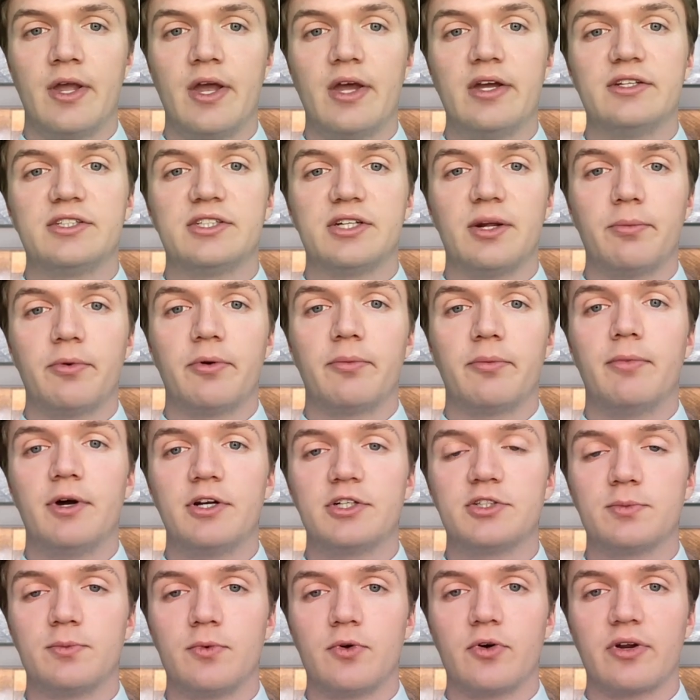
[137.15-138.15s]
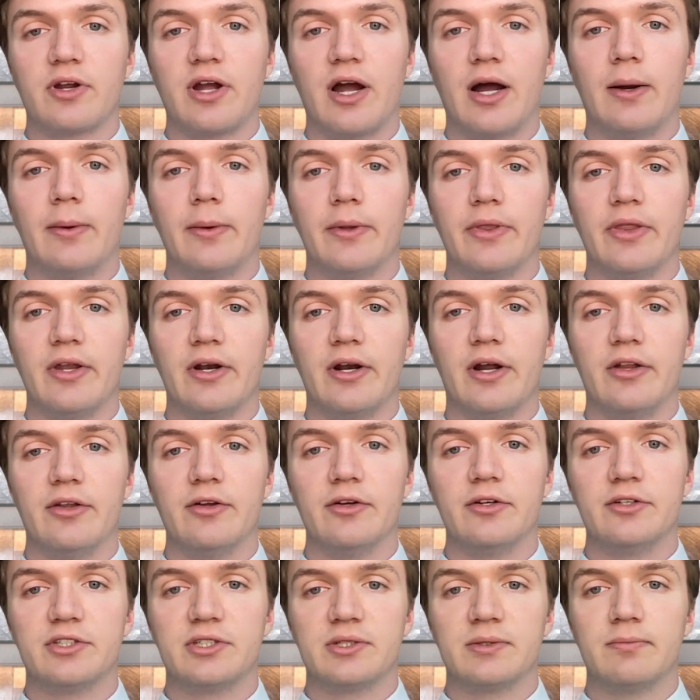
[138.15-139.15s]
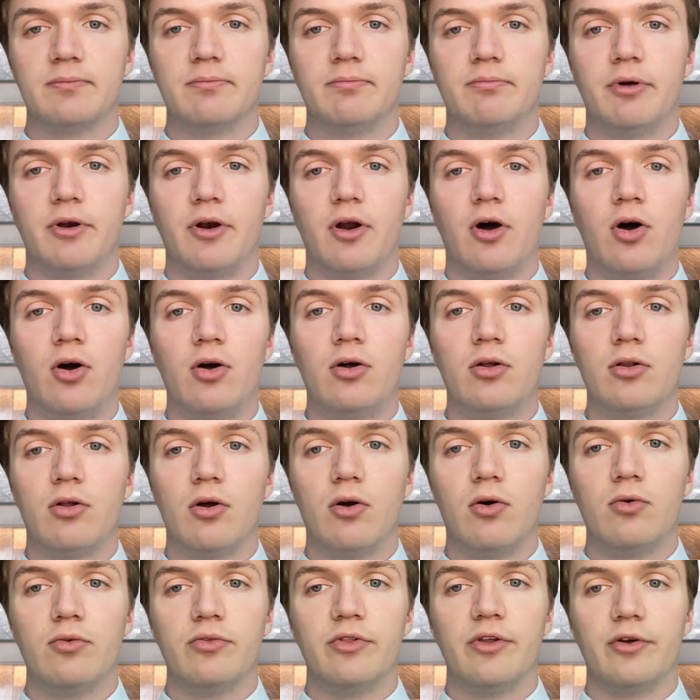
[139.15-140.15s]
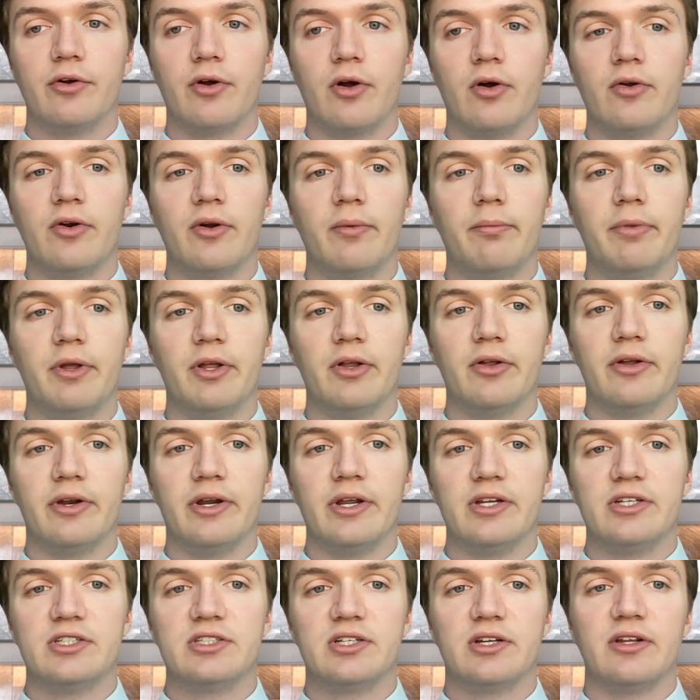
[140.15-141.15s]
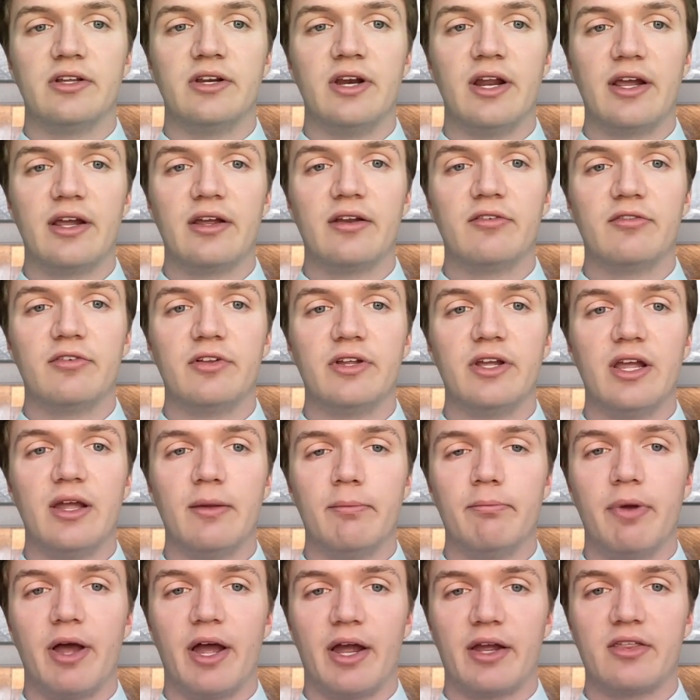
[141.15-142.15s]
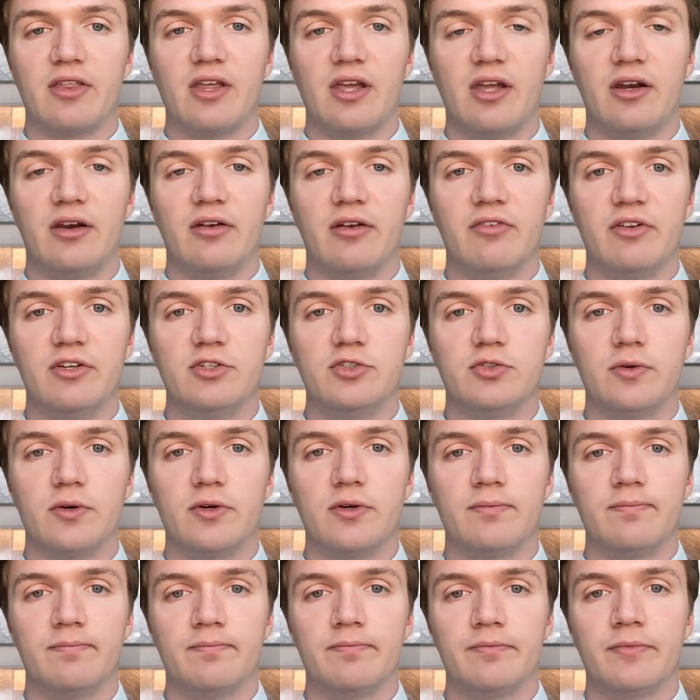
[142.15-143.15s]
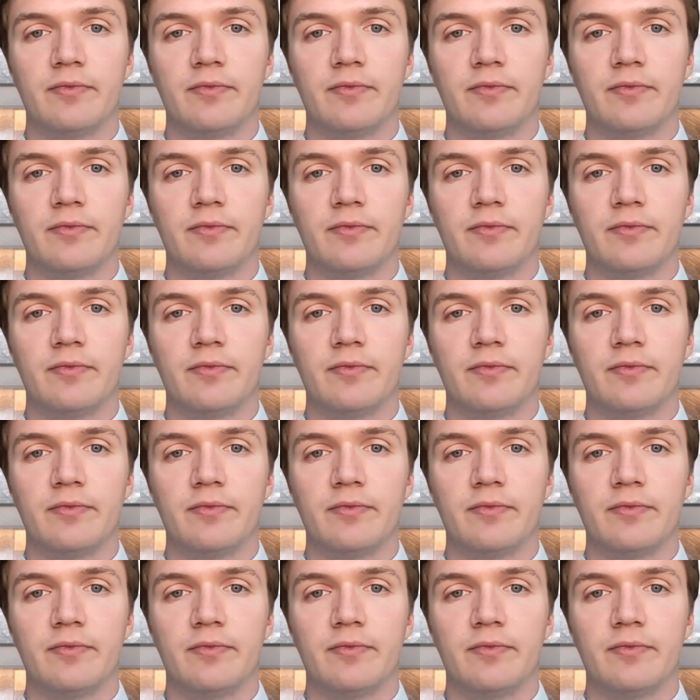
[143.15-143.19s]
Some are much more common than others, but all hold their own ability to negatively impact the individual.